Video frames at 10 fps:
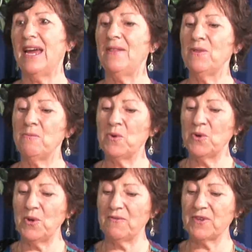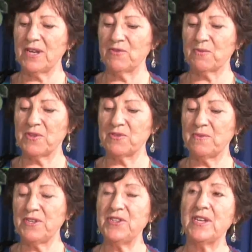And wow. the more you have to take
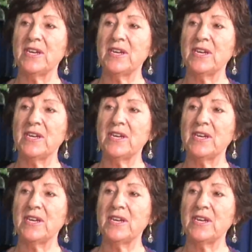responsibility